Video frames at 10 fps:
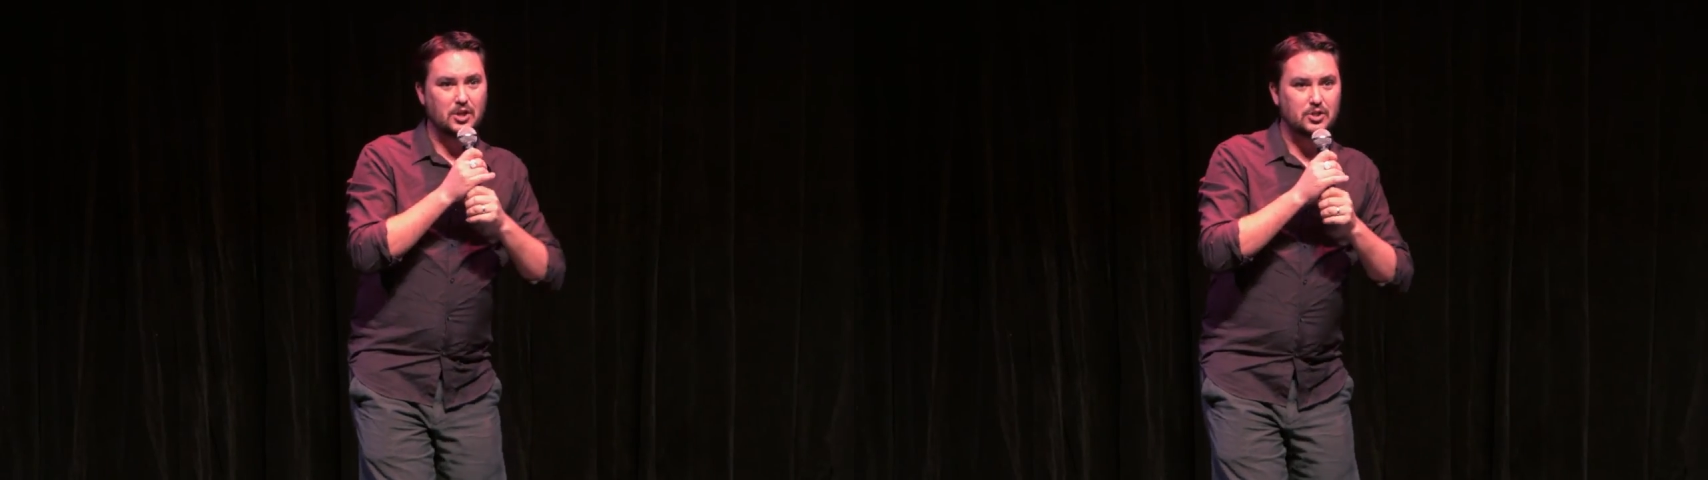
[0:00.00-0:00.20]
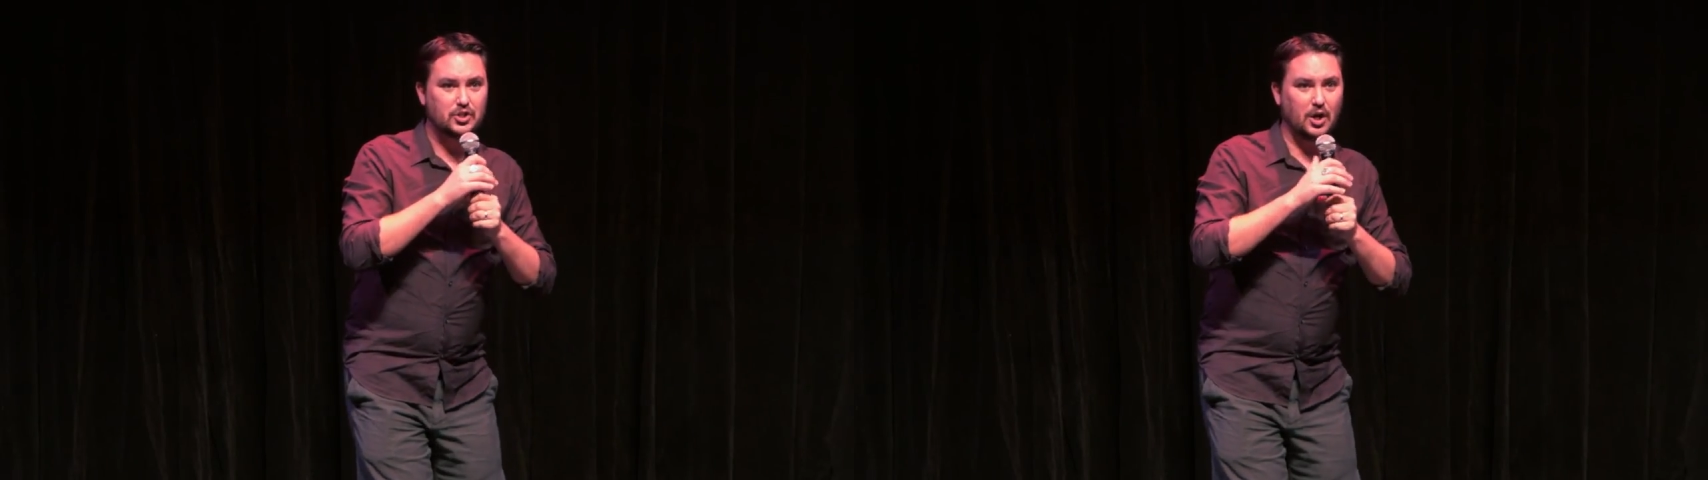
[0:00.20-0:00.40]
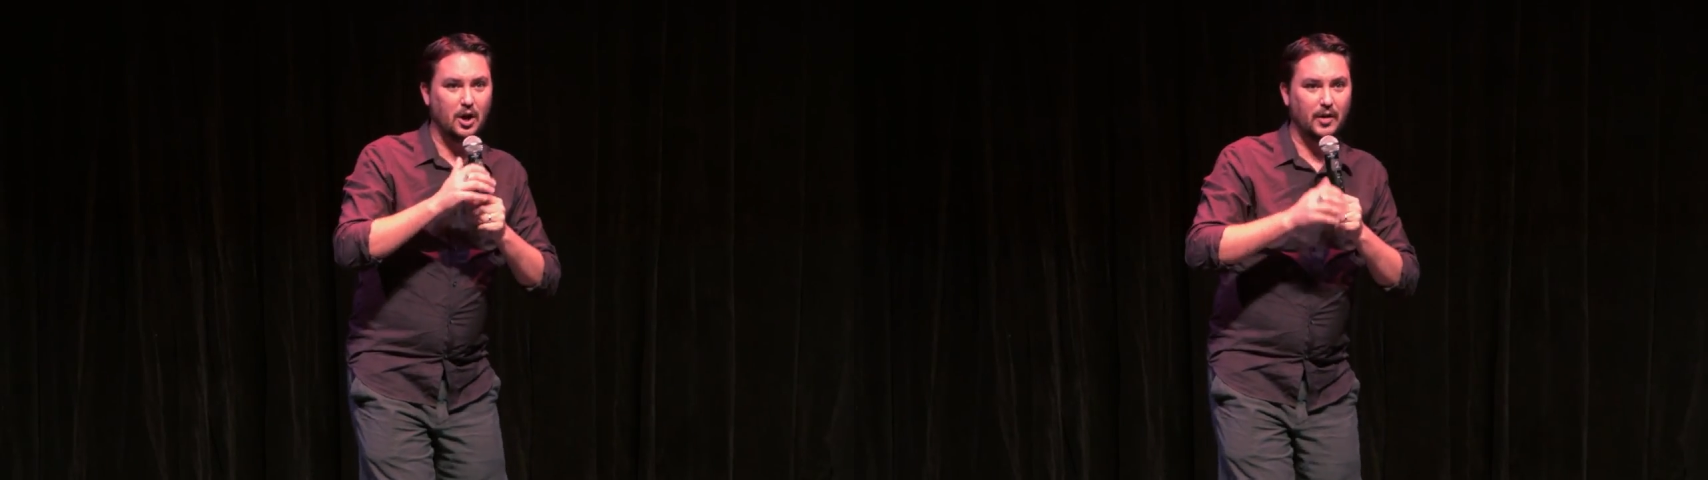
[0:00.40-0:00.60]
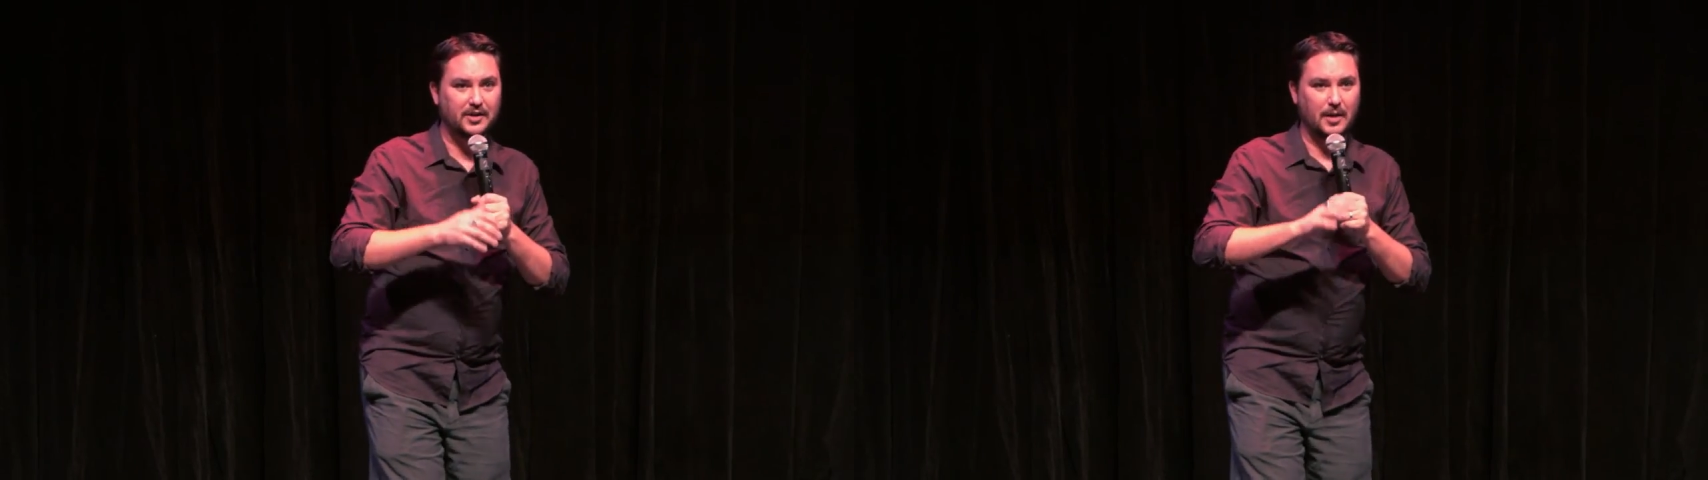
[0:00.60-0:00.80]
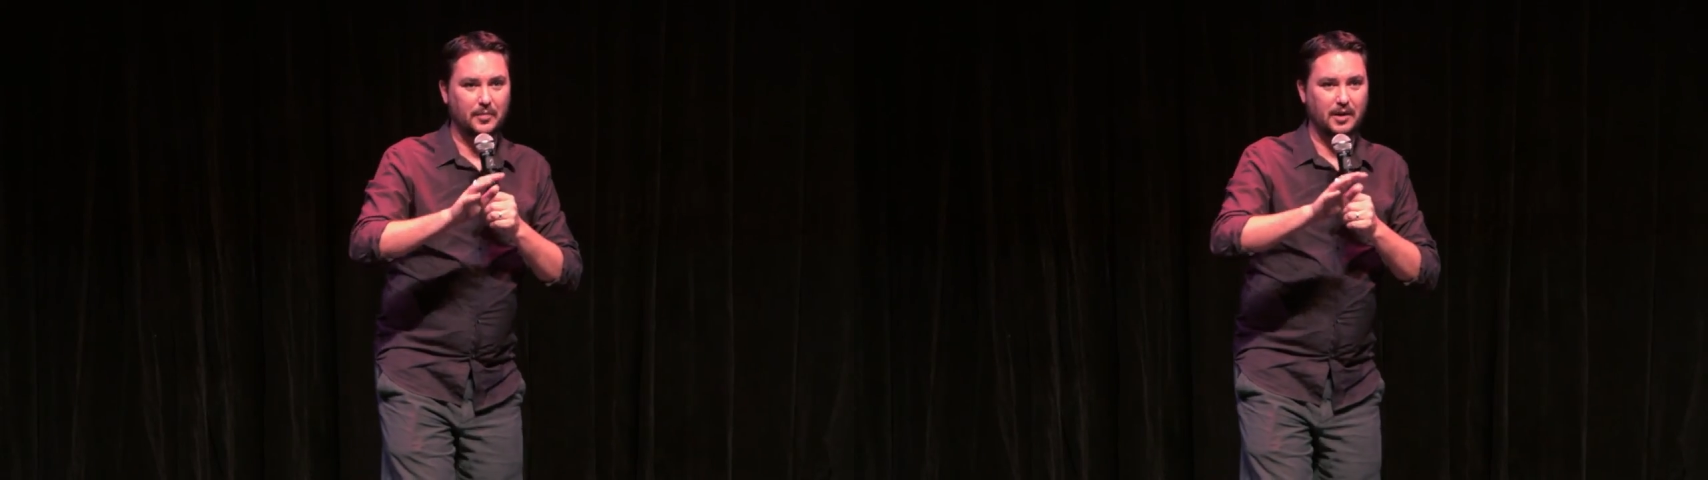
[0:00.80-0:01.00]
So,
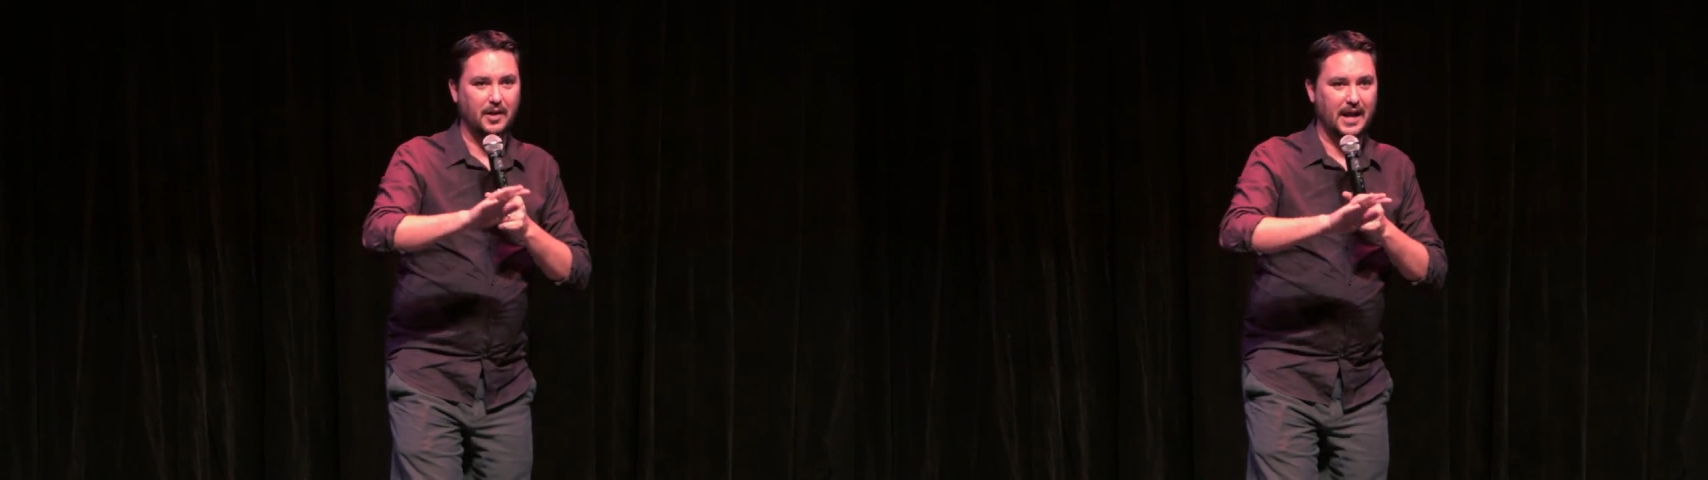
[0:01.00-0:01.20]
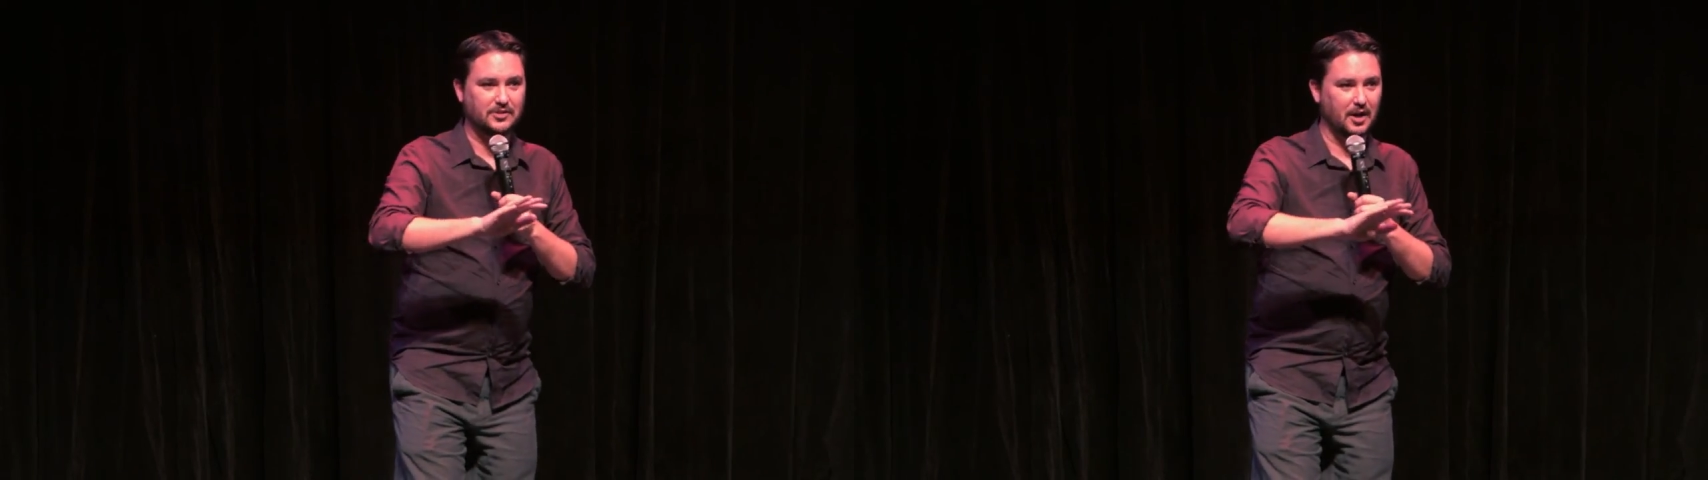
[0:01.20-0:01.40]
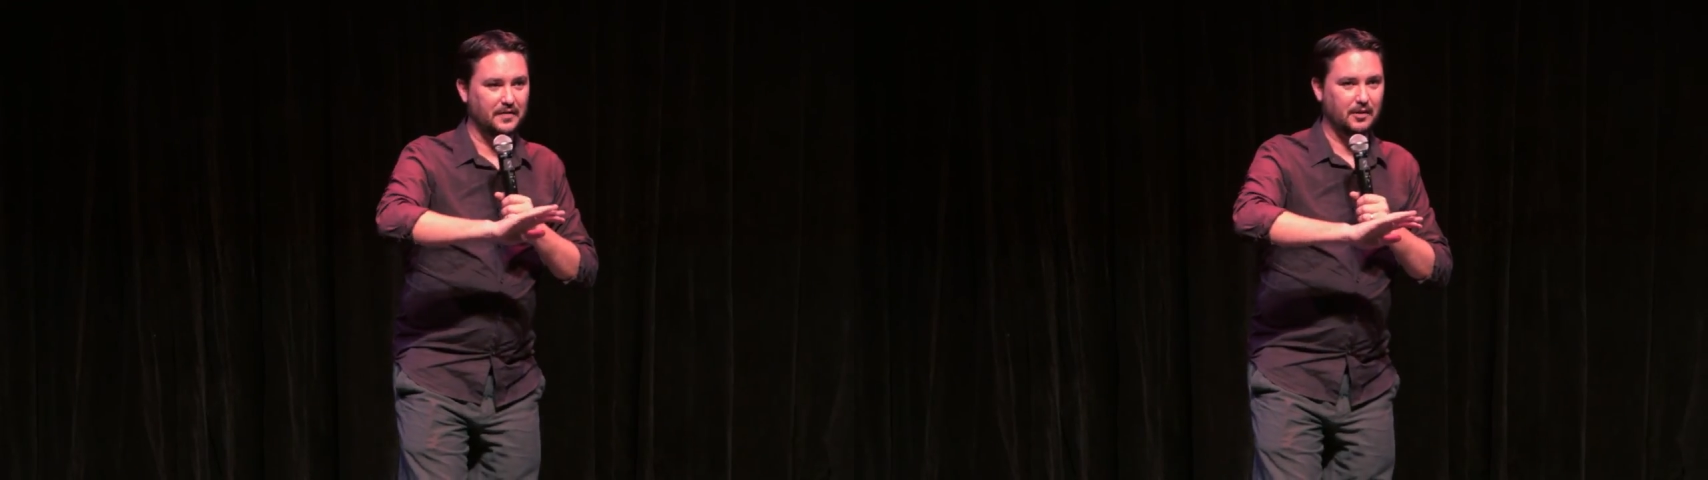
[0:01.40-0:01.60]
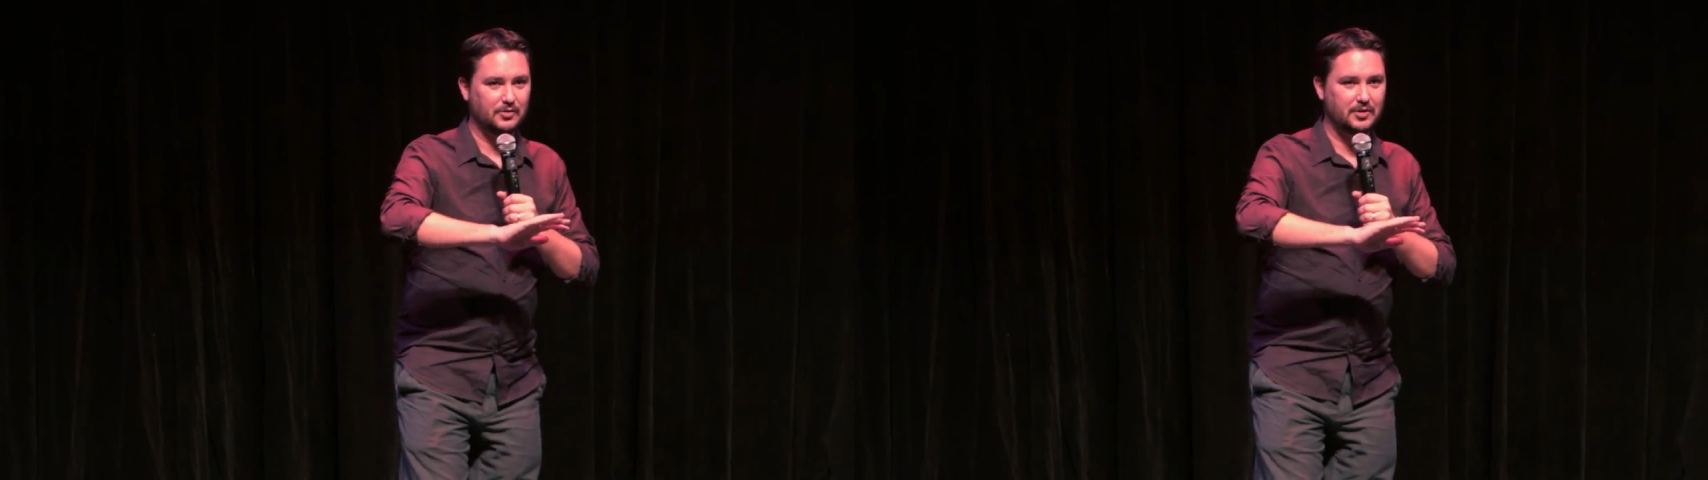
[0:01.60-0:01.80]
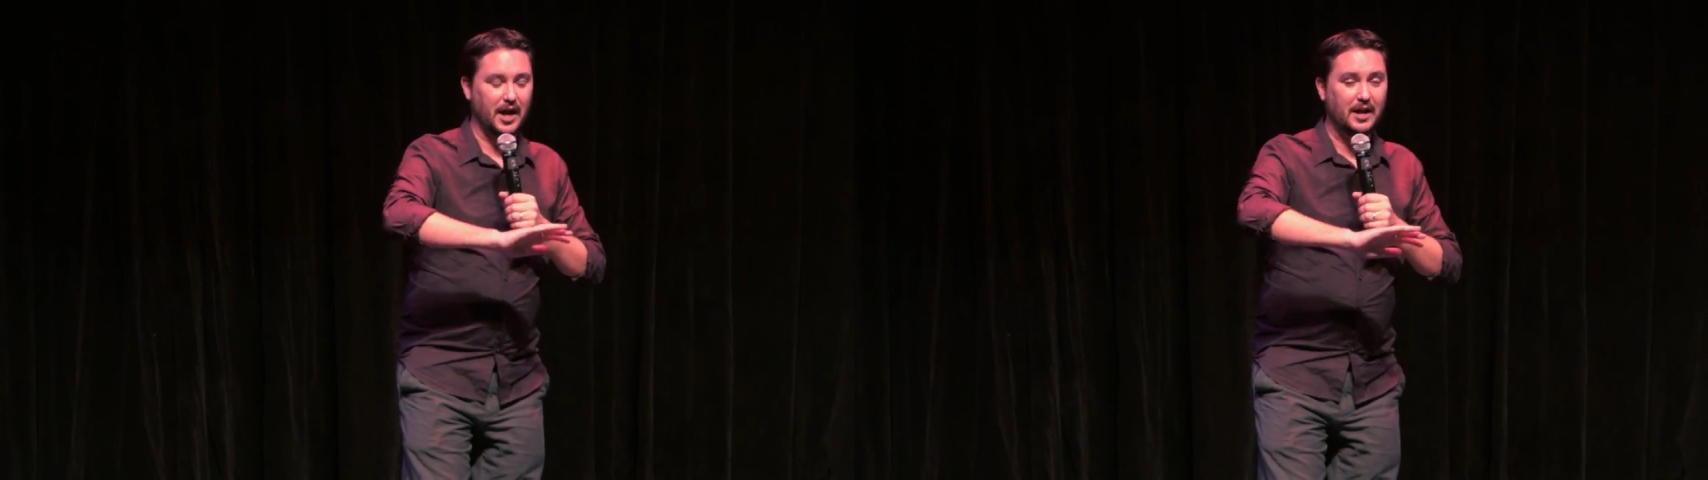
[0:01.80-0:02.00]
except when they were in Asgard, then it
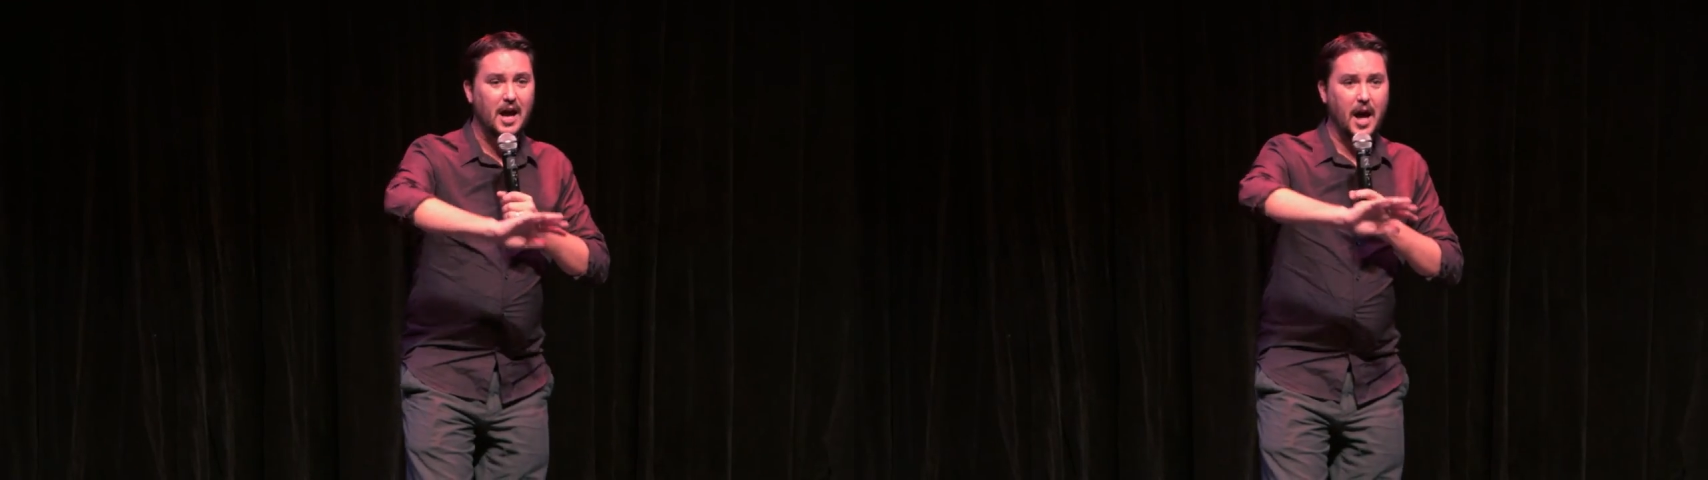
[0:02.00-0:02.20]
was great.